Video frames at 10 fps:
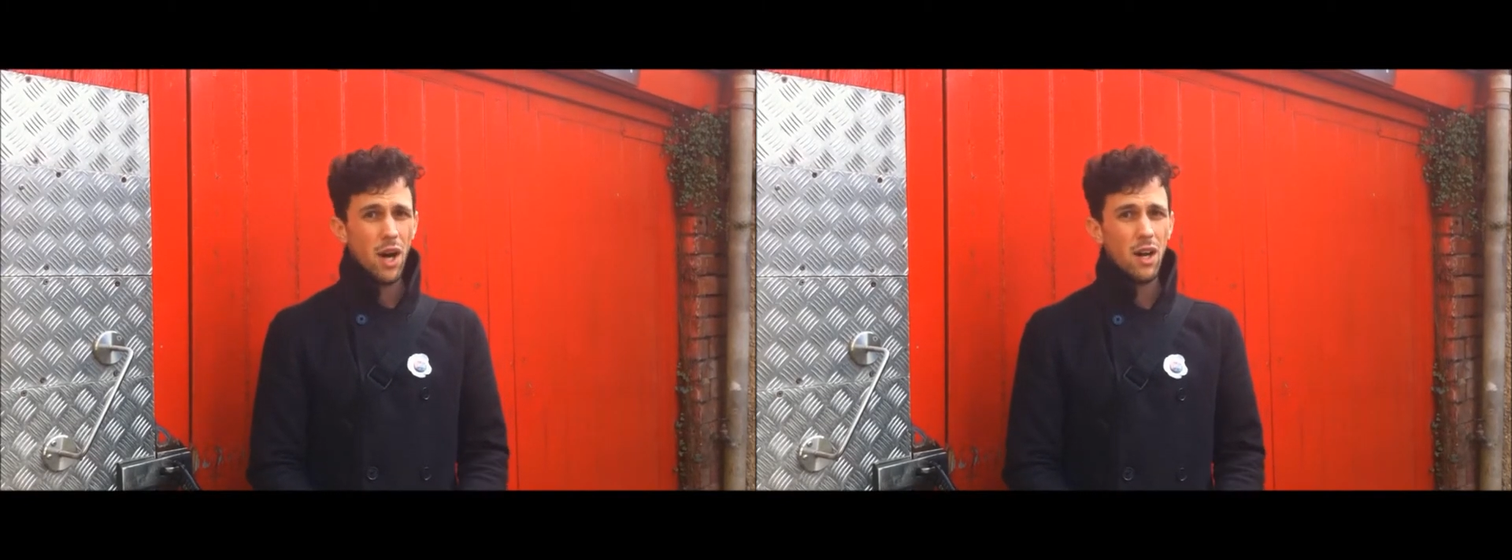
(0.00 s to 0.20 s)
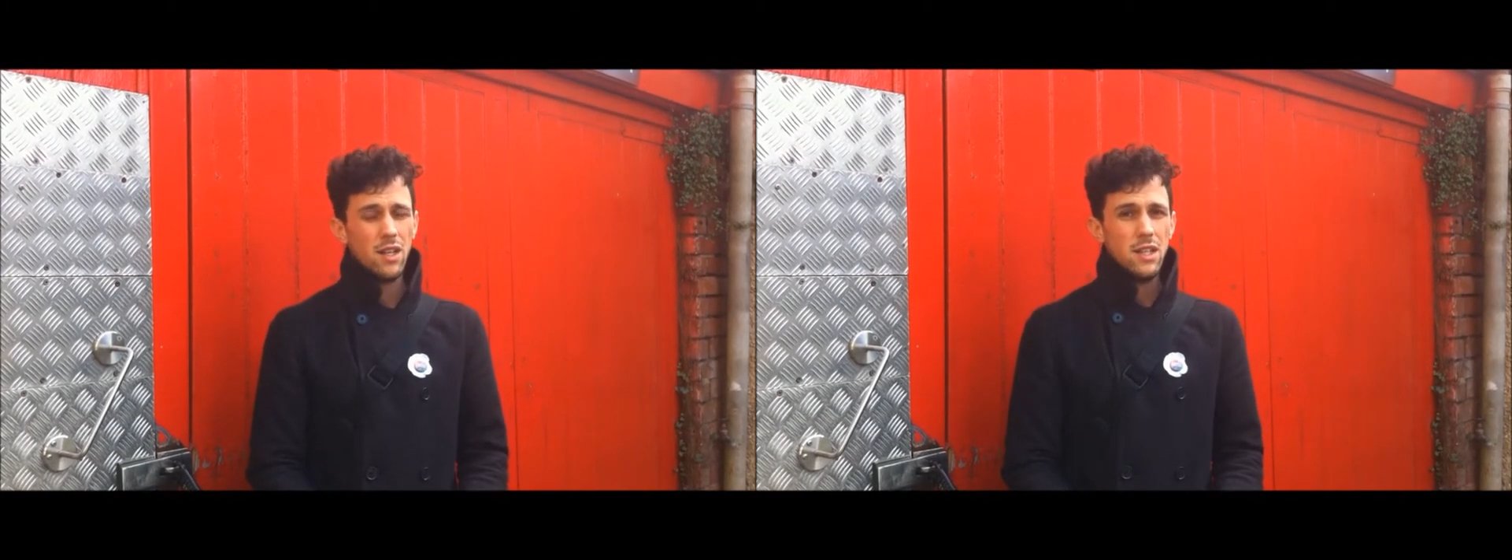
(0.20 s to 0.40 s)

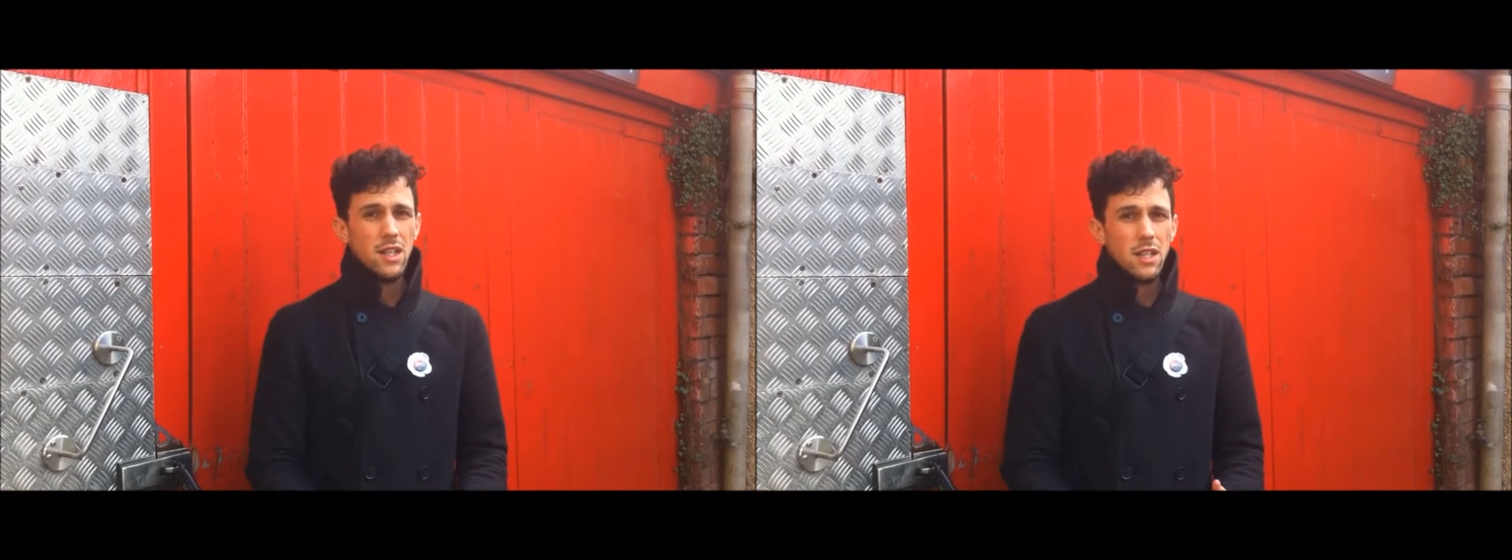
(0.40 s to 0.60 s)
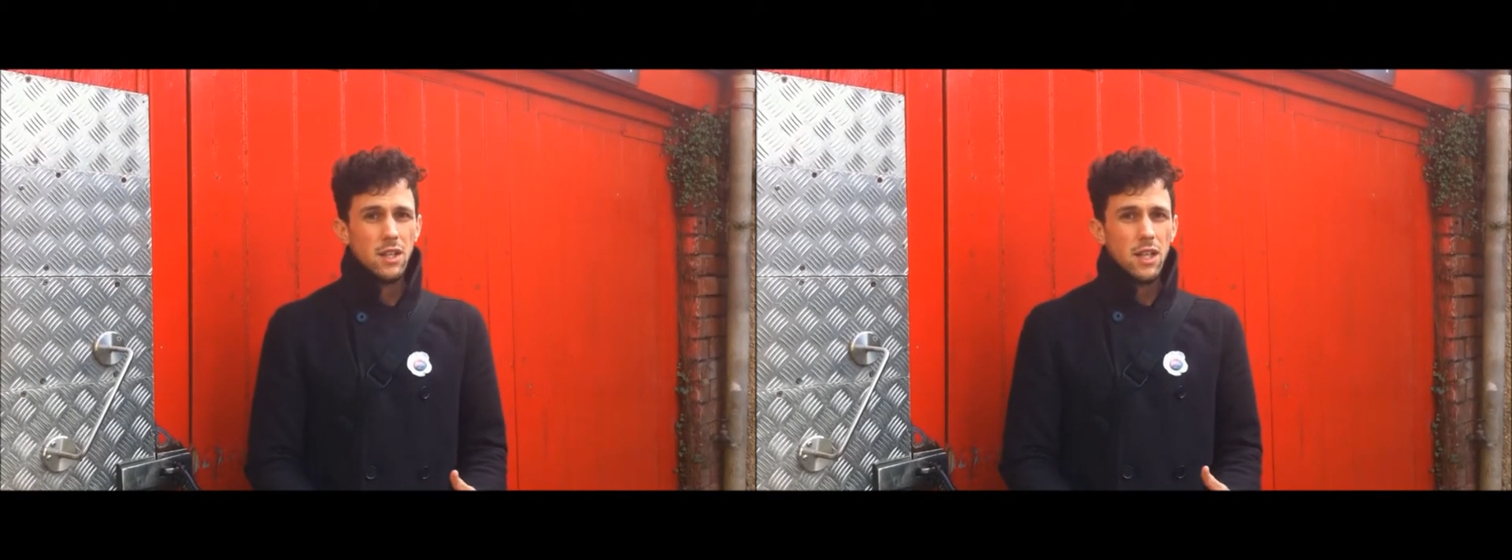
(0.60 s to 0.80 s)
but
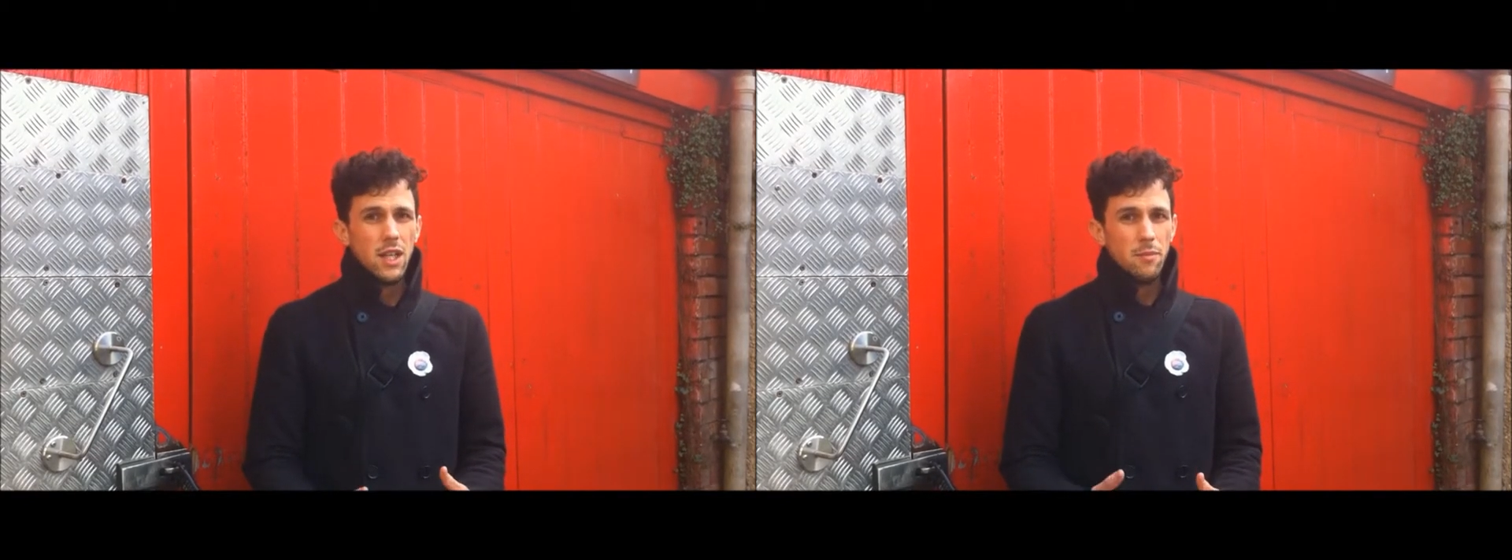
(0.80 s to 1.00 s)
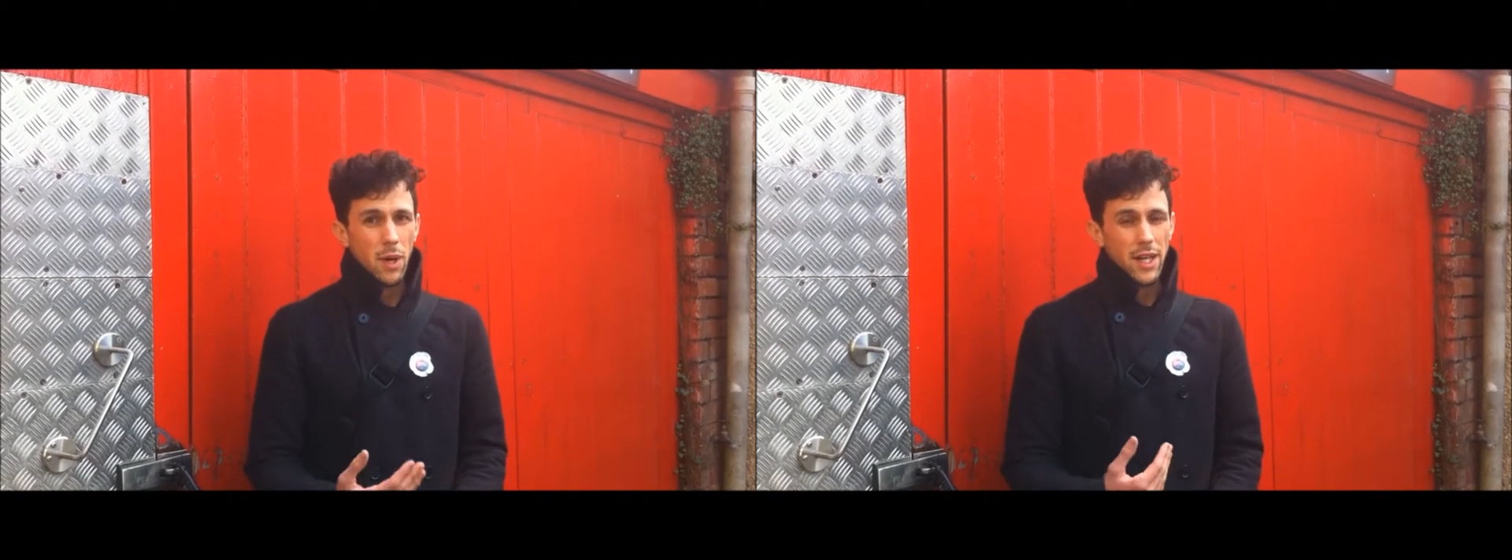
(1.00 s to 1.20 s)

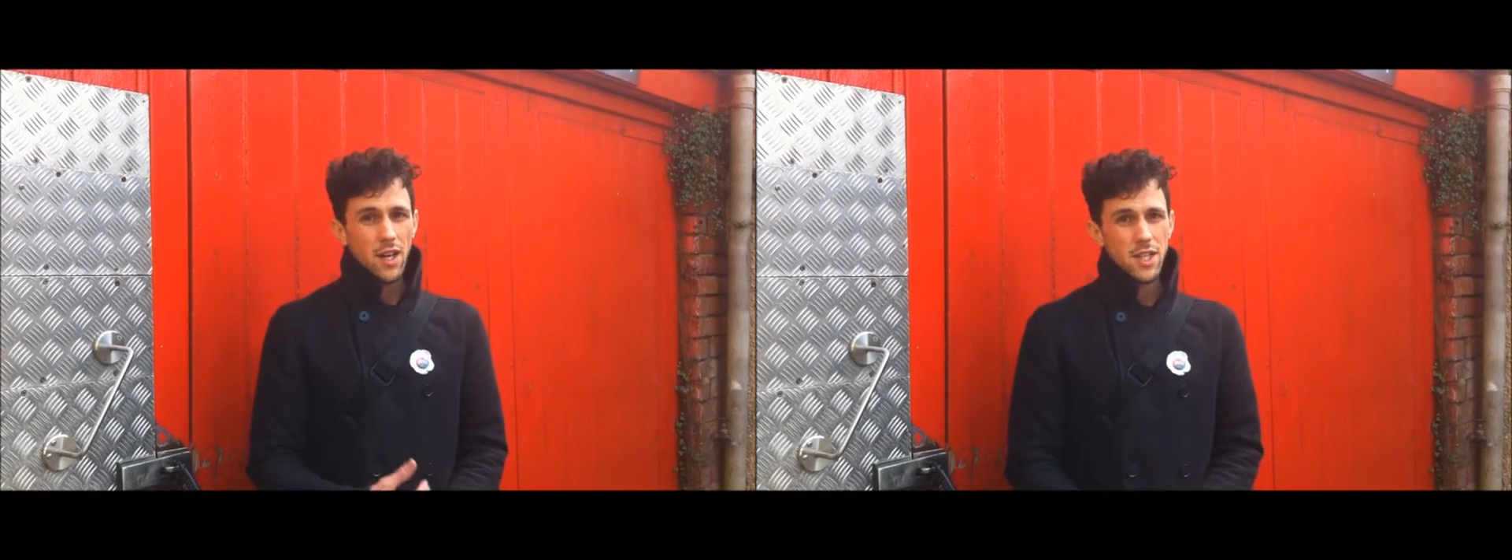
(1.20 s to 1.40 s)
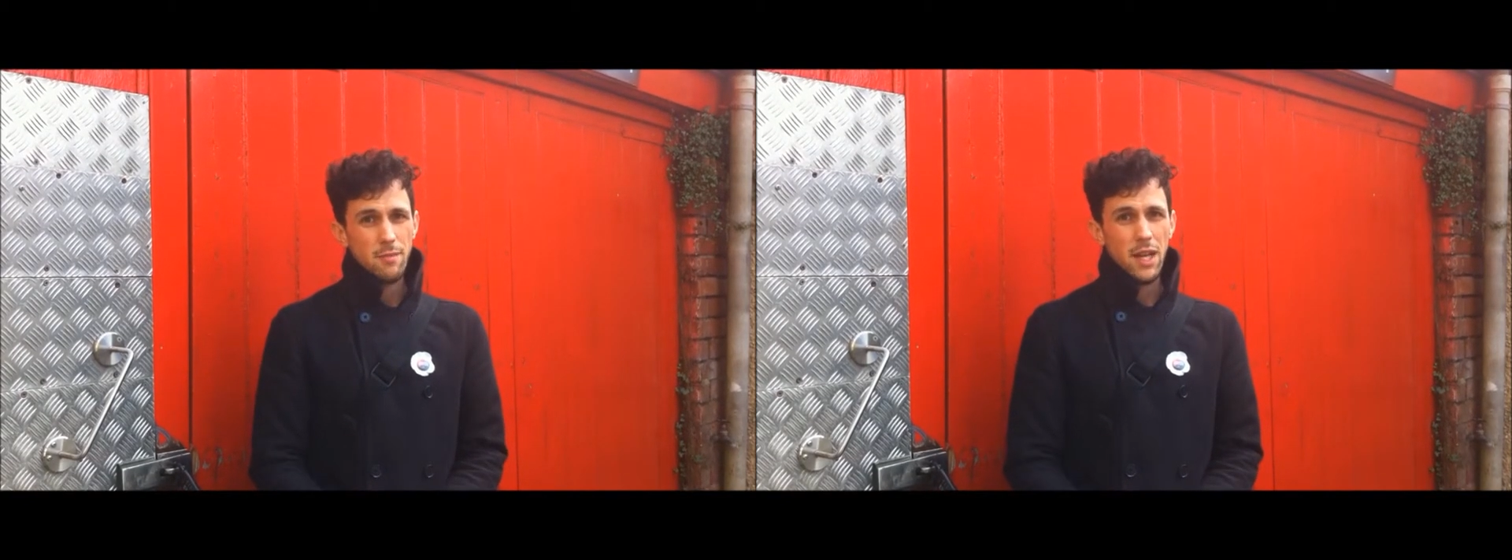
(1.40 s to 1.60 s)
by
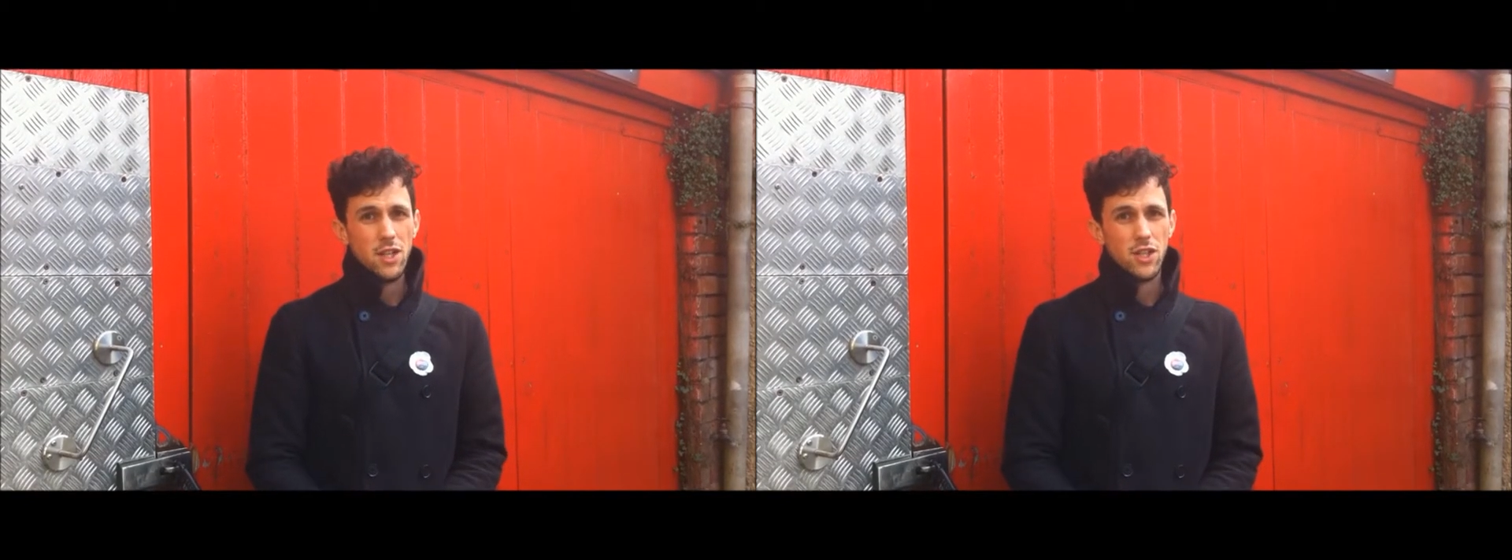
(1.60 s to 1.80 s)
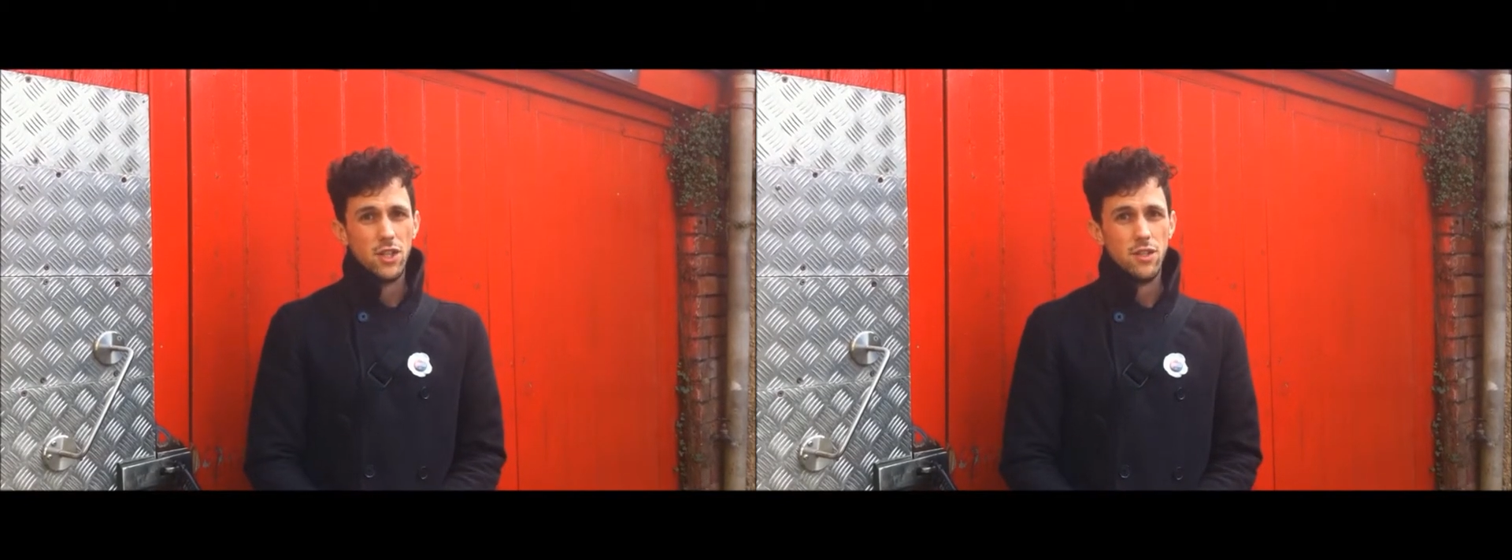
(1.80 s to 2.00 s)
cutting
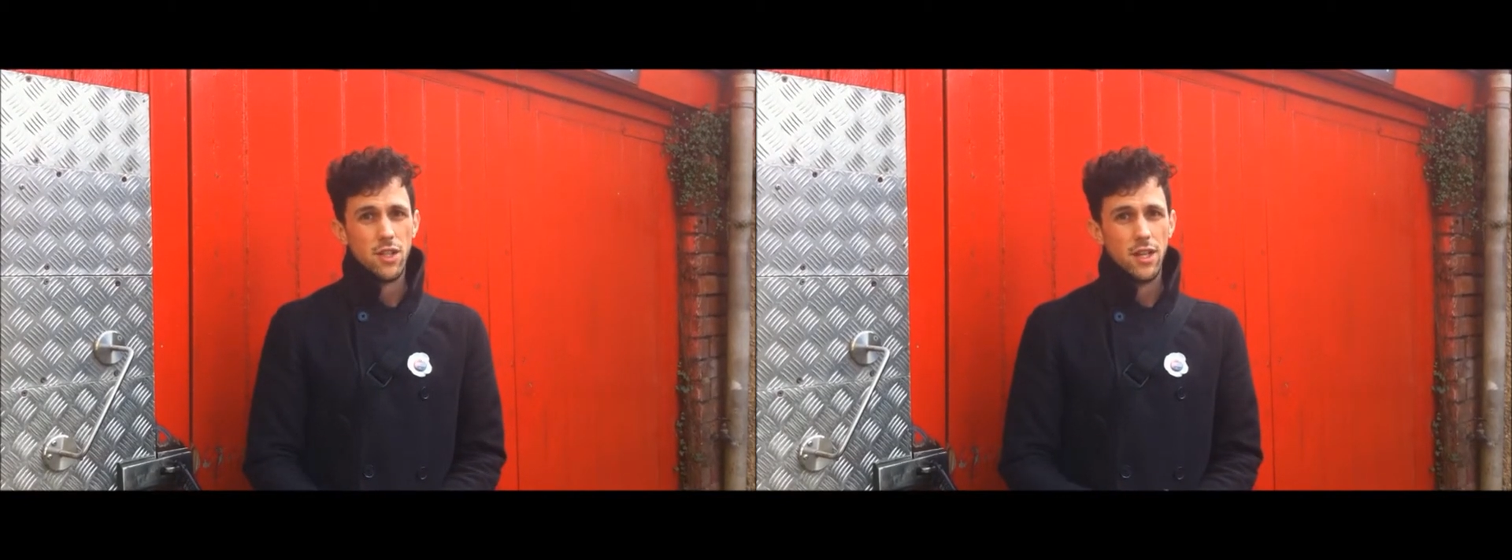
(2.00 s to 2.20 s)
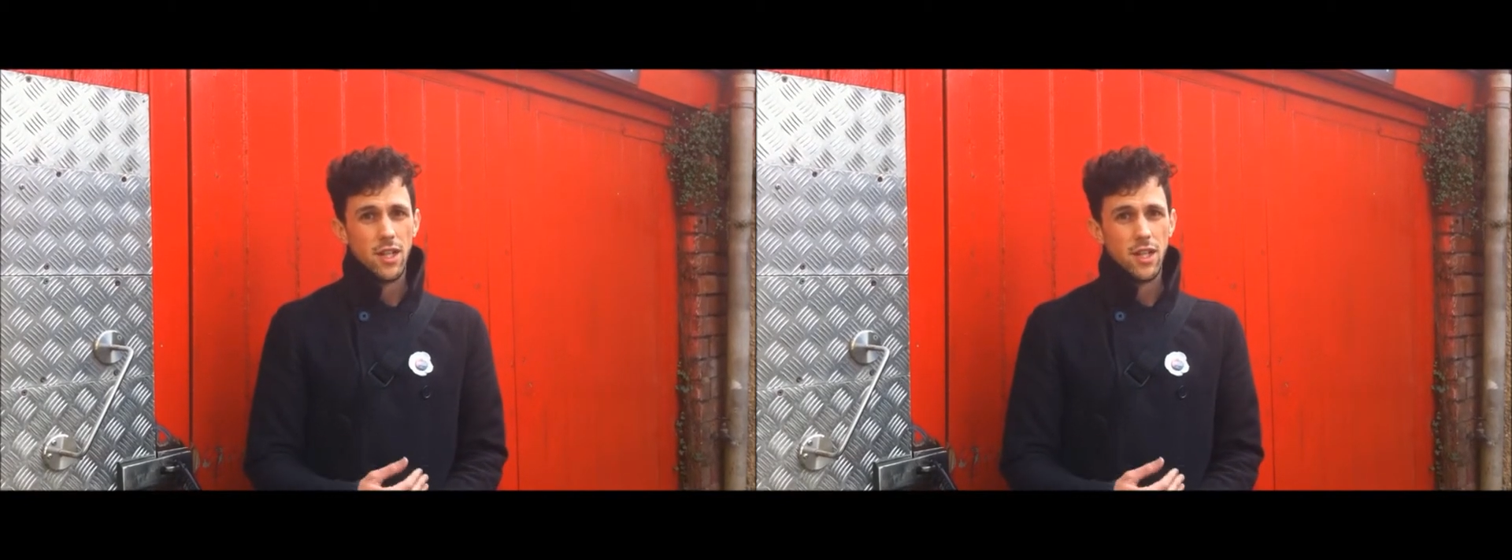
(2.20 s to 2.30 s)
pensions